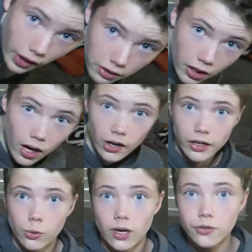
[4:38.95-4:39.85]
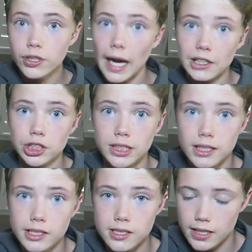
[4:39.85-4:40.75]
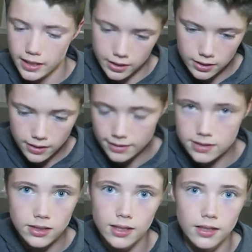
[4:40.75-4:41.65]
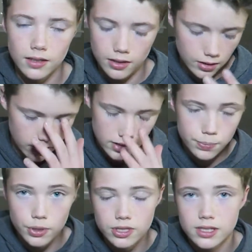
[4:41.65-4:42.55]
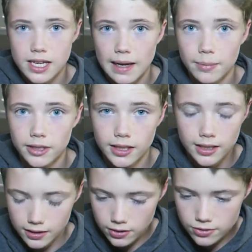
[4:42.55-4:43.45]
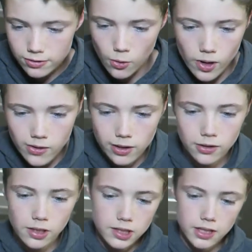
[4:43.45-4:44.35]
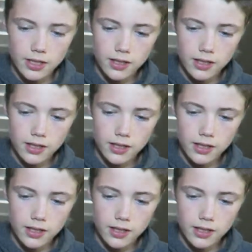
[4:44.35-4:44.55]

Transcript: All right, whoever actually did this, like, that's like, this person's capping. Like, there's no way you can do this.